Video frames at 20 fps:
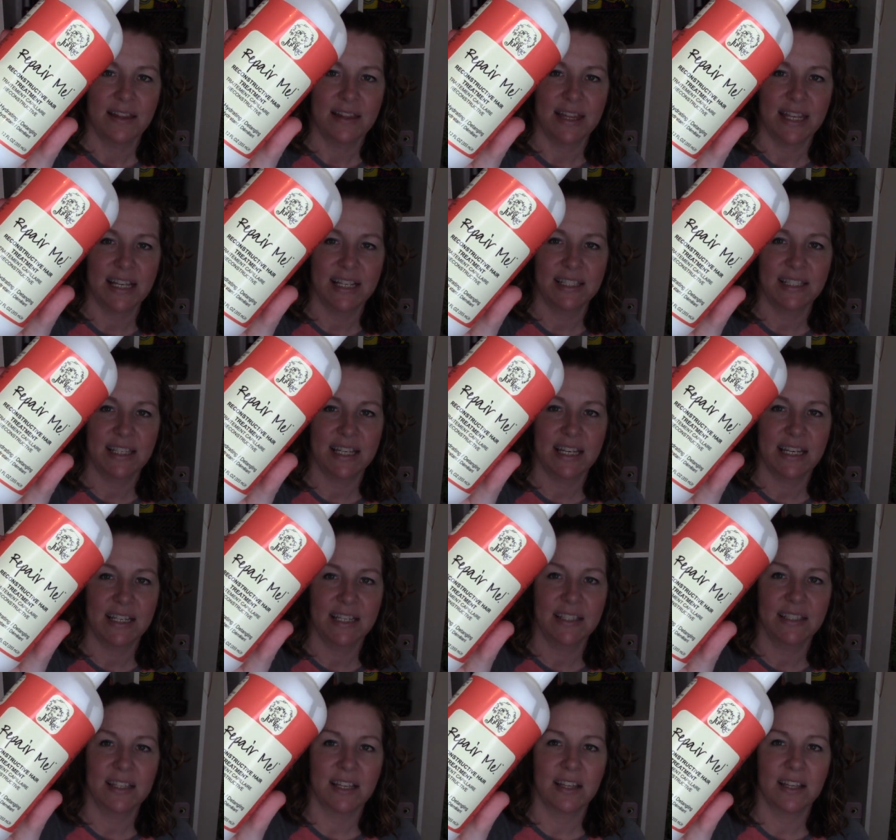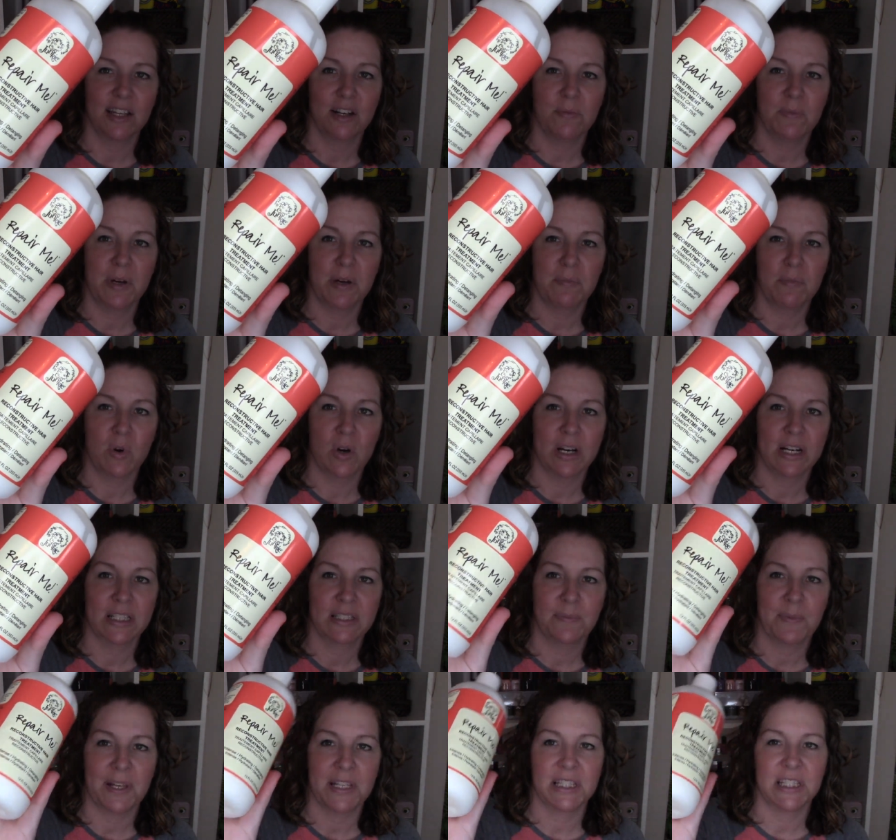This is a little bit more
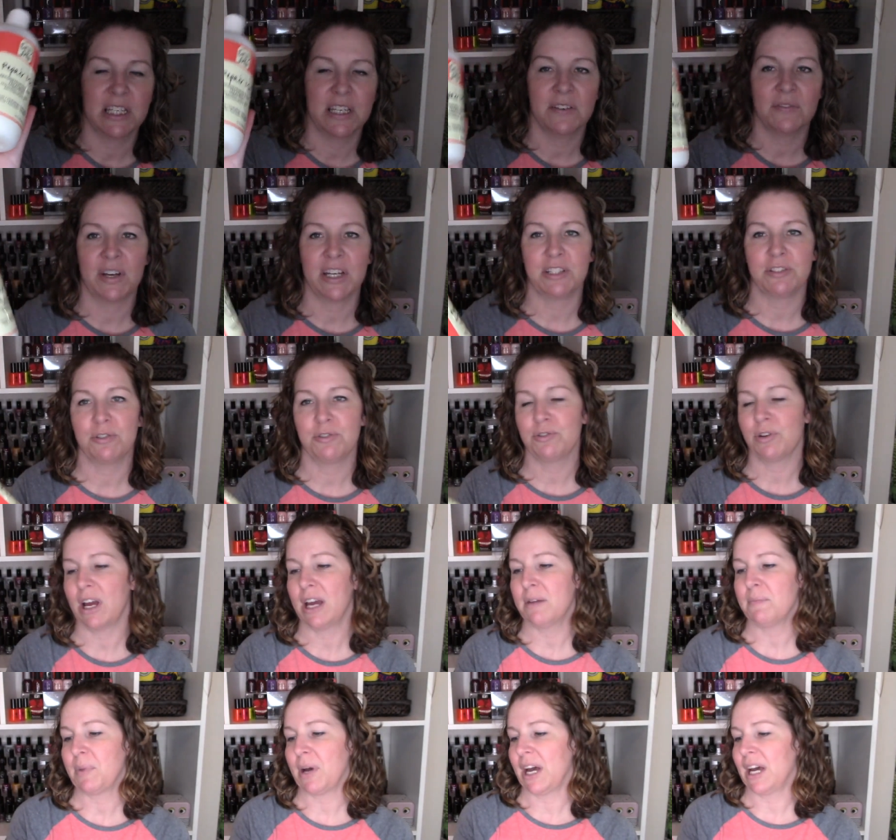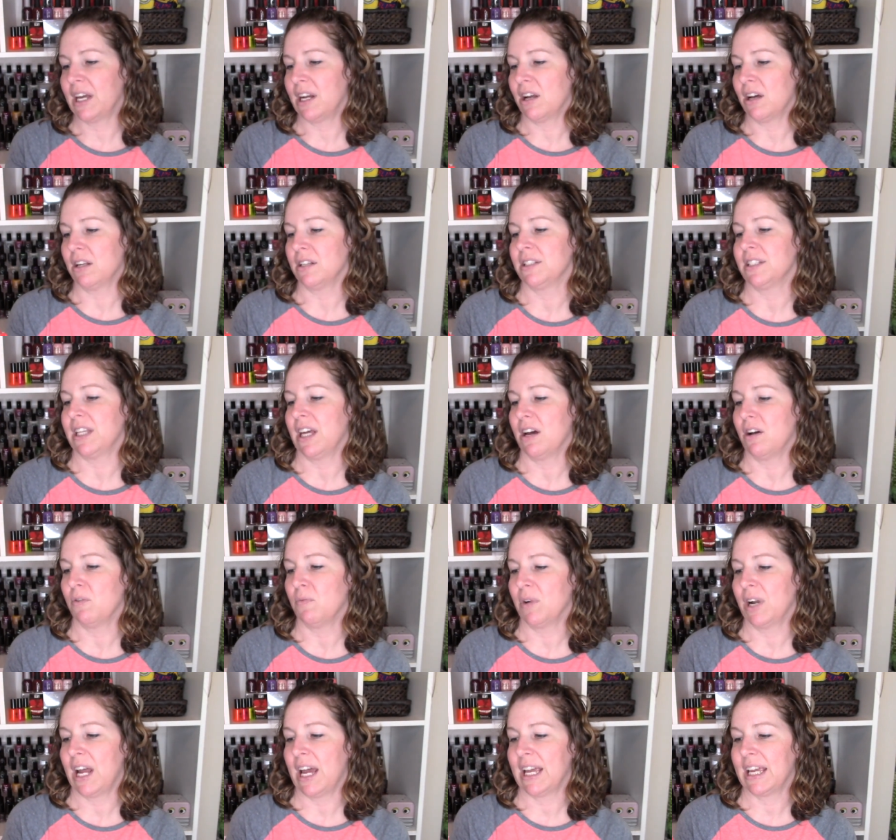expensive. I do try and buy it on sale
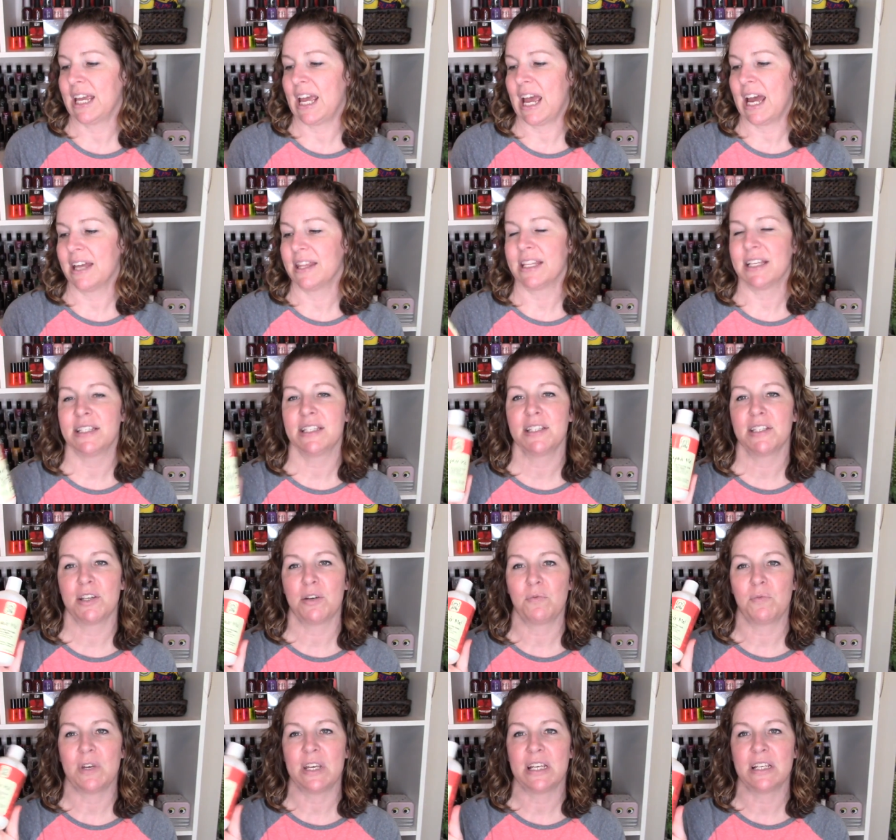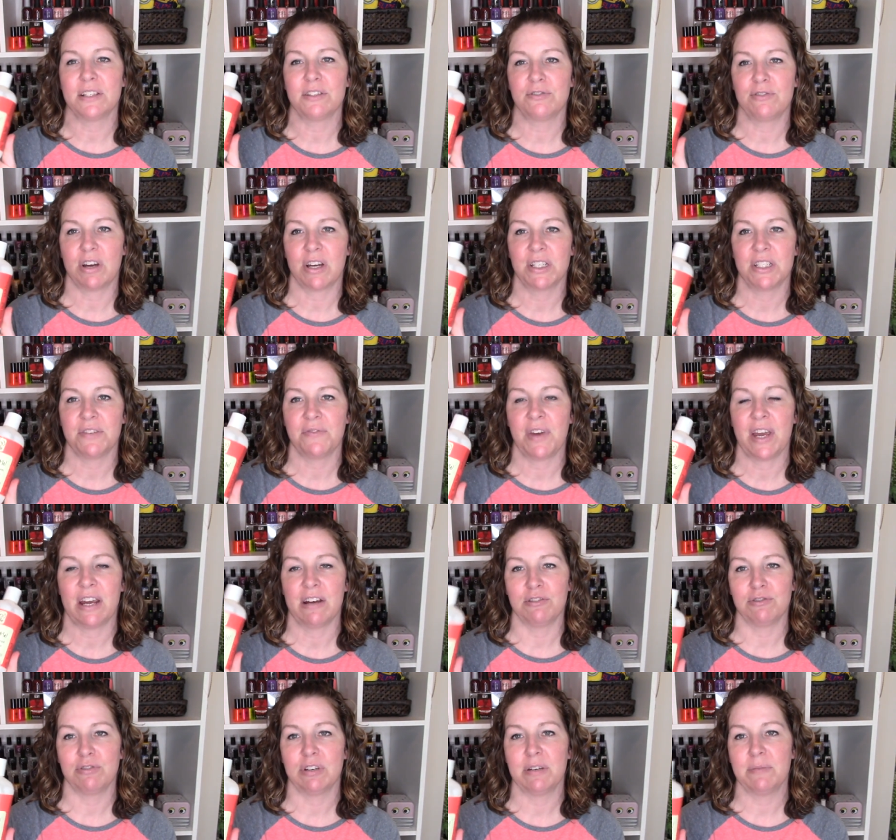when I can. This is a reconstructive
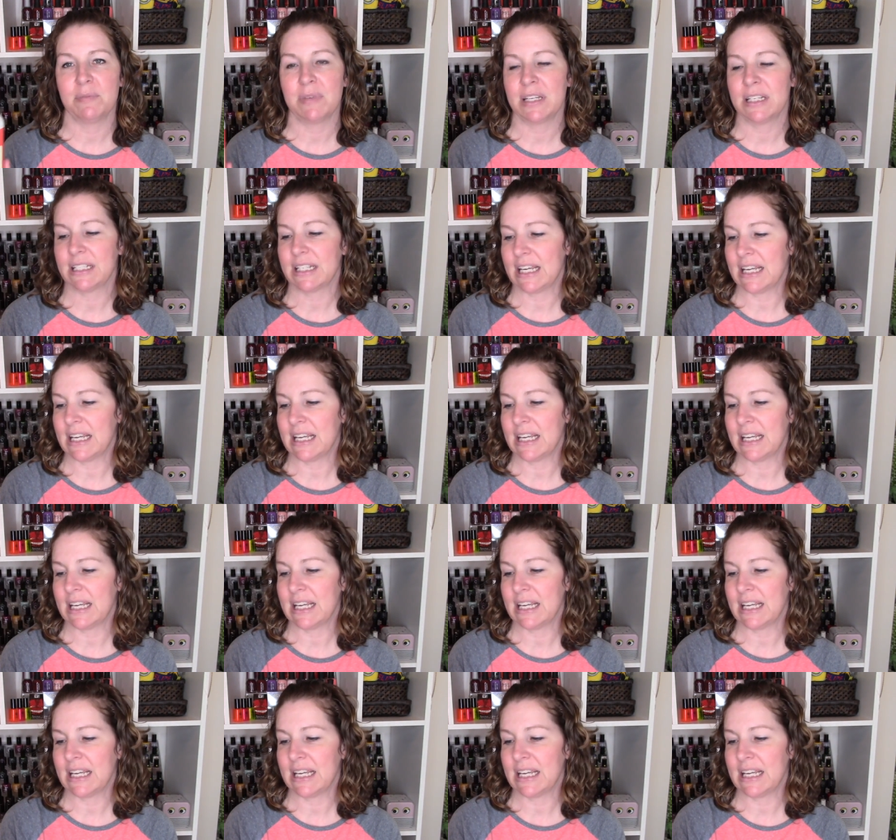hair treatment.